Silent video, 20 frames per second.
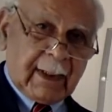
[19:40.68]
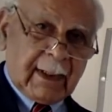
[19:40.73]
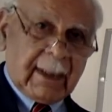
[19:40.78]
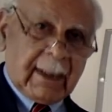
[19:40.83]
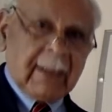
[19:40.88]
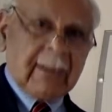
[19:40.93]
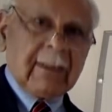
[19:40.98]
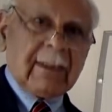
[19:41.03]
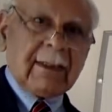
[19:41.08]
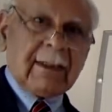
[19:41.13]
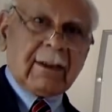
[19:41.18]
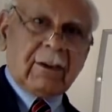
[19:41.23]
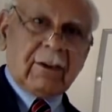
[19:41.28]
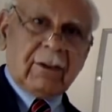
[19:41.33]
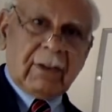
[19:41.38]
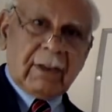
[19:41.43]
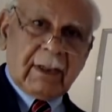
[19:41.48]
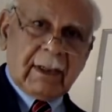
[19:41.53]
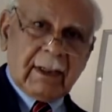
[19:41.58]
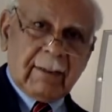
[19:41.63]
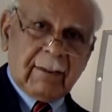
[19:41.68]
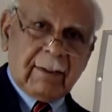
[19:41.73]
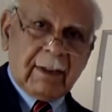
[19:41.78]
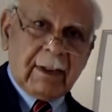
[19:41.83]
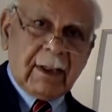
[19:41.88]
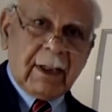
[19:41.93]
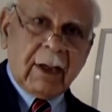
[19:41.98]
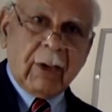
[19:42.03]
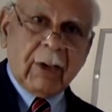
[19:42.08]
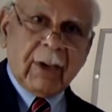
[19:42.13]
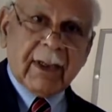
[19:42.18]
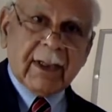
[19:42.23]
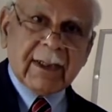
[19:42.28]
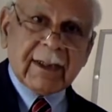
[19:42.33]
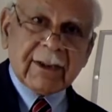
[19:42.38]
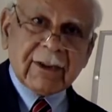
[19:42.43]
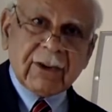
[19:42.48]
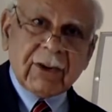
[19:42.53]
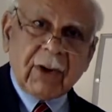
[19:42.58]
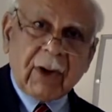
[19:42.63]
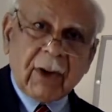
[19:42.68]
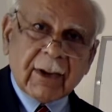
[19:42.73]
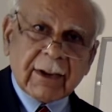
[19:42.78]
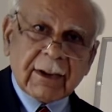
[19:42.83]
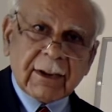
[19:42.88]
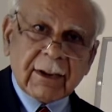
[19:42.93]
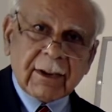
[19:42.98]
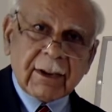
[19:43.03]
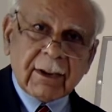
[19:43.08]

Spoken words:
Is this a good agreement? No, it is not.